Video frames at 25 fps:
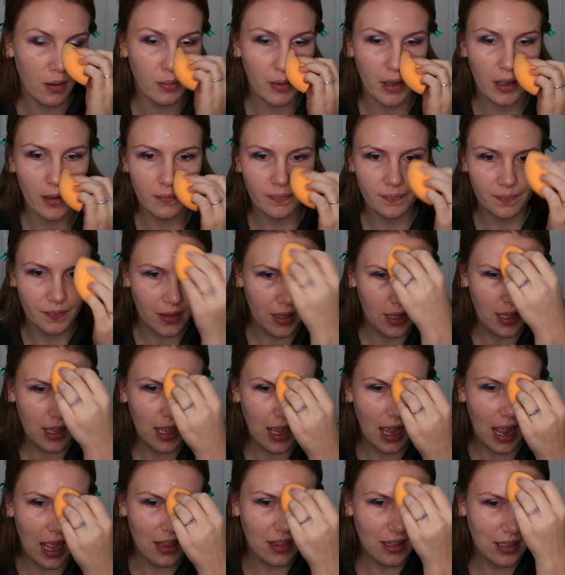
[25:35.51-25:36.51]
But
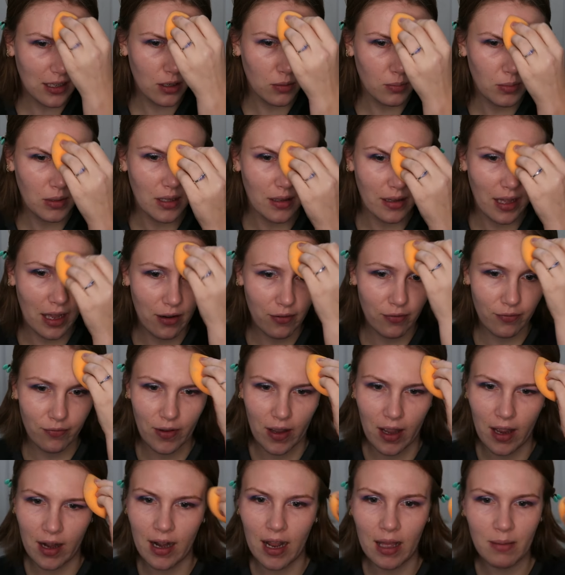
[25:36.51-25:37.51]
I think it'll be a lot of
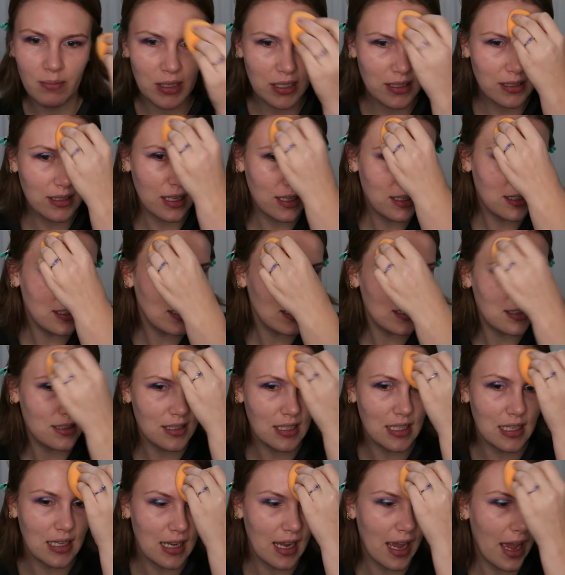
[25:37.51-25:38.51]
fun. I'm excited to
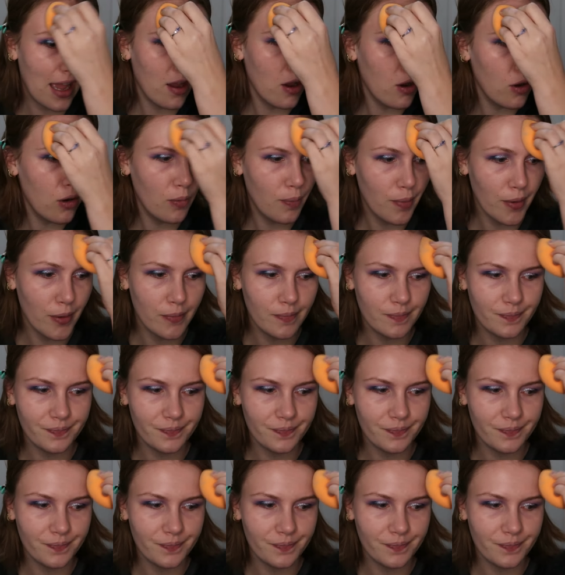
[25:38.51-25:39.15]
see. I hope